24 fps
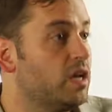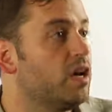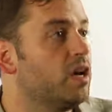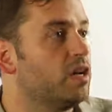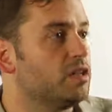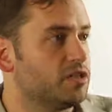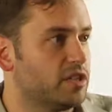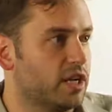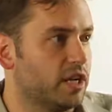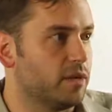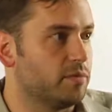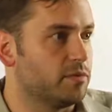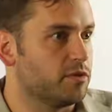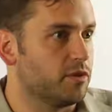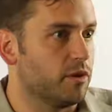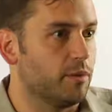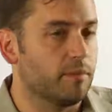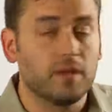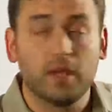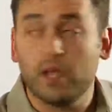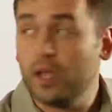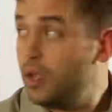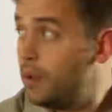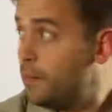a setup
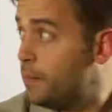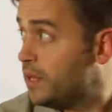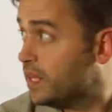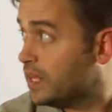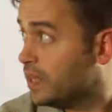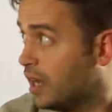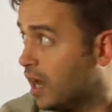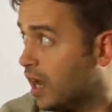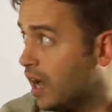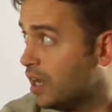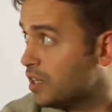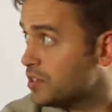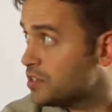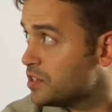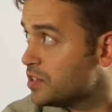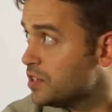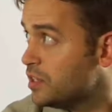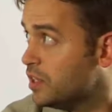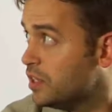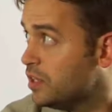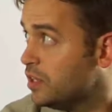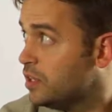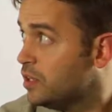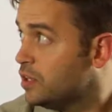script, because
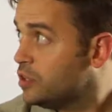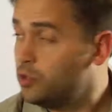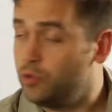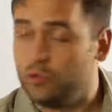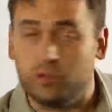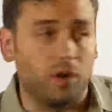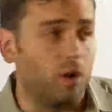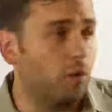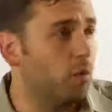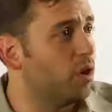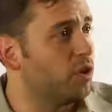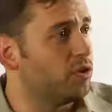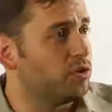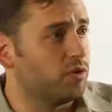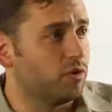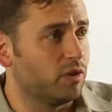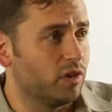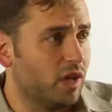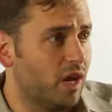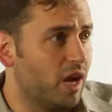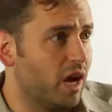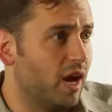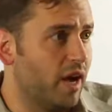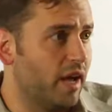you don't want to
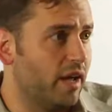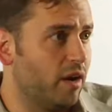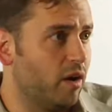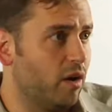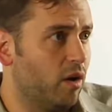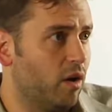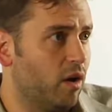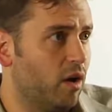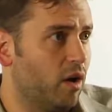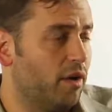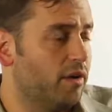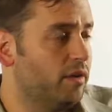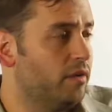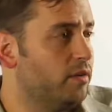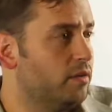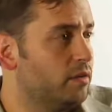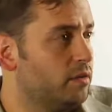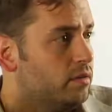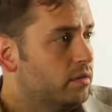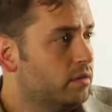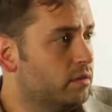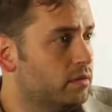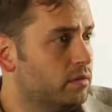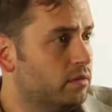rely on
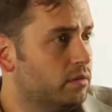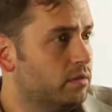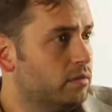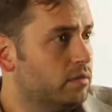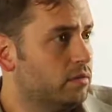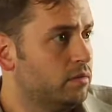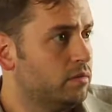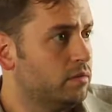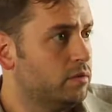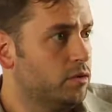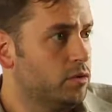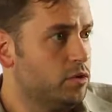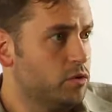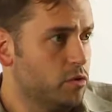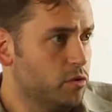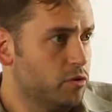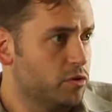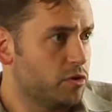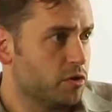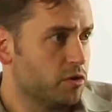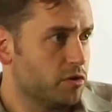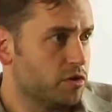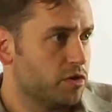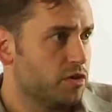
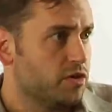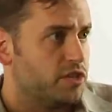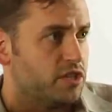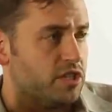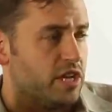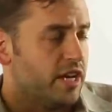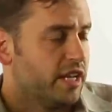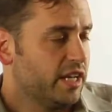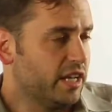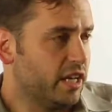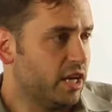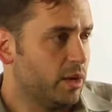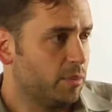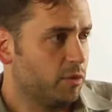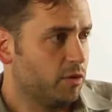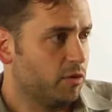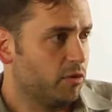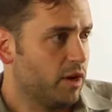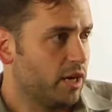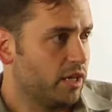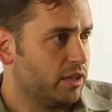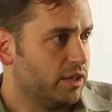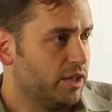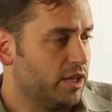users setting it up
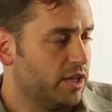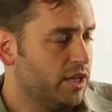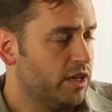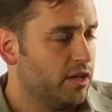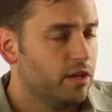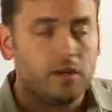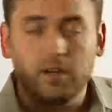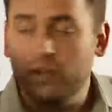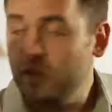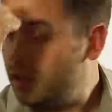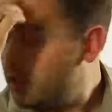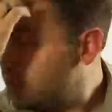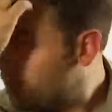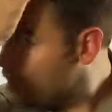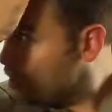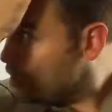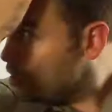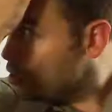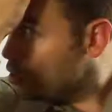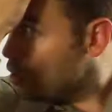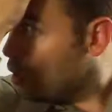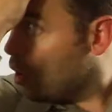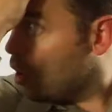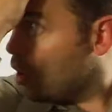correctly here,
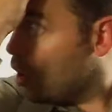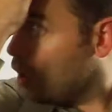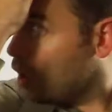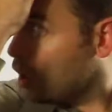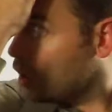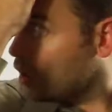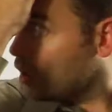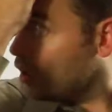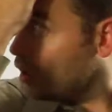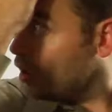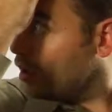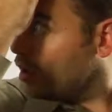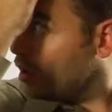nor